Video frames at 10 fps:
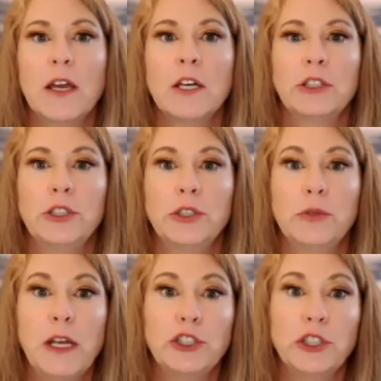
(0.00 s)
to
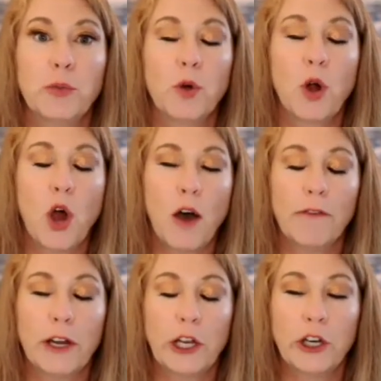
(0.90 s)
make sure we're
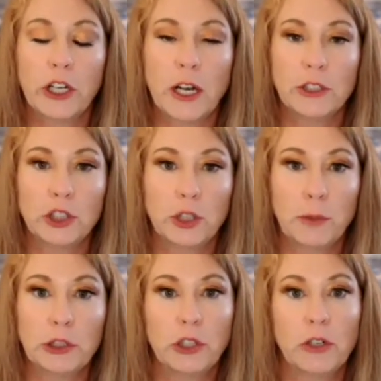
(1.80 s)
offering good customer
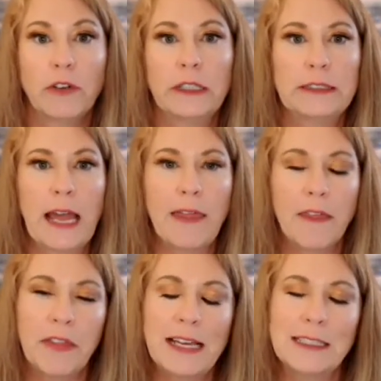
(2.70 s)
service and
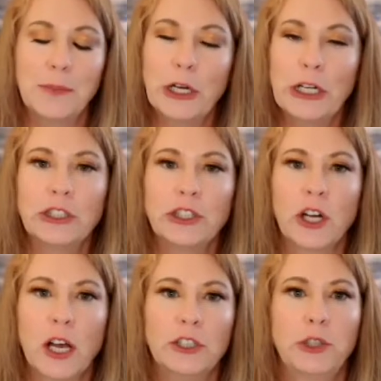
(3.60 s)
that the experience our
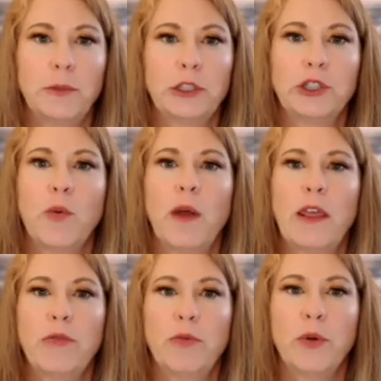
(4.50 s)
customers going
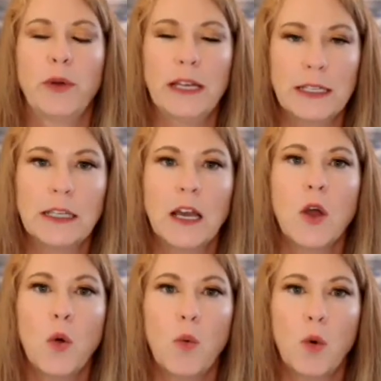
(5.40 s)
through is
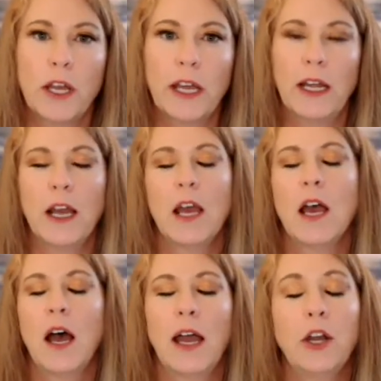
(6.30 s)
working.
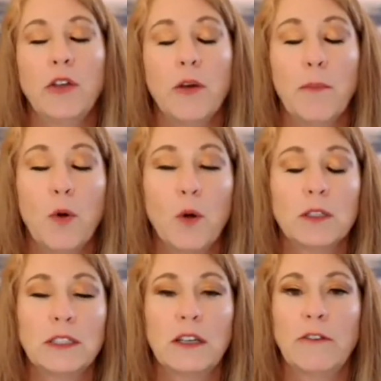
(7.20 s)
I know the
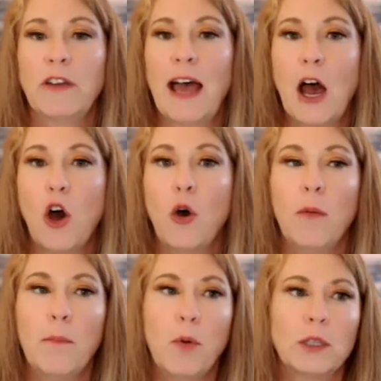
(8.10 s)
importance of how
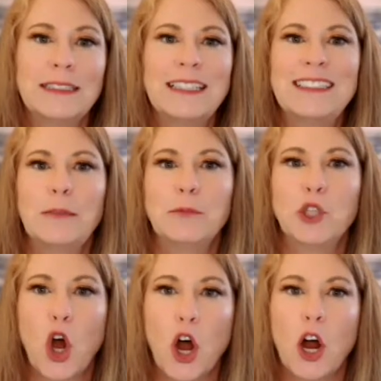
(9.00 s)
important systems
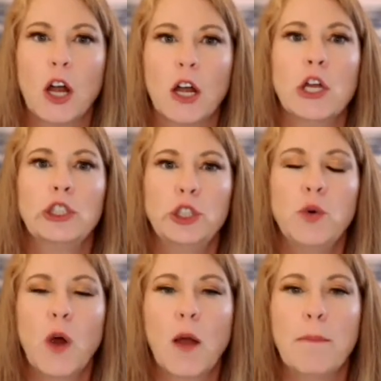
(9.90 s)
are
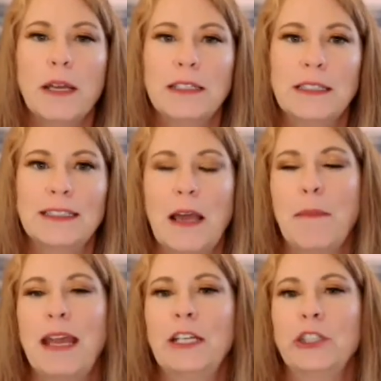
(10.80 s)
to our business and
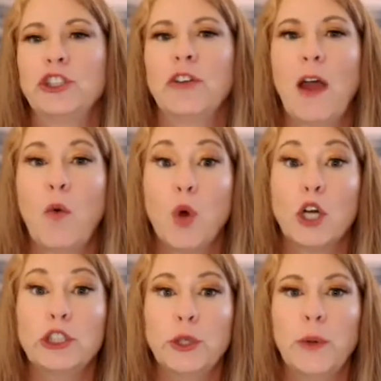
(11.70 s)
making sure that we're
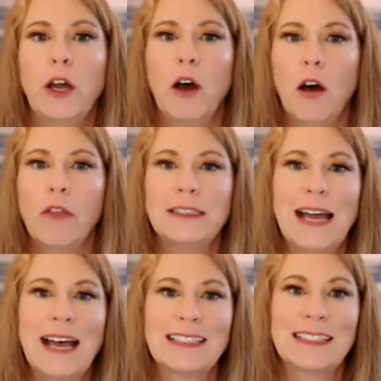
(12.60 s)
doing all the
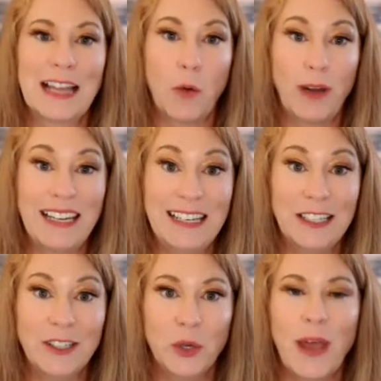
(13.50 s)
tasks that we need to
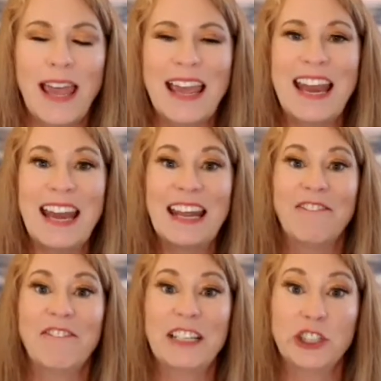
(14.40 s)
do in an
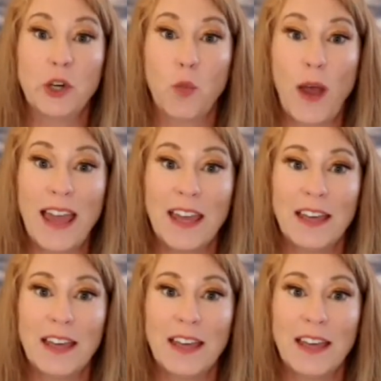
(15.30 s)
efficient way.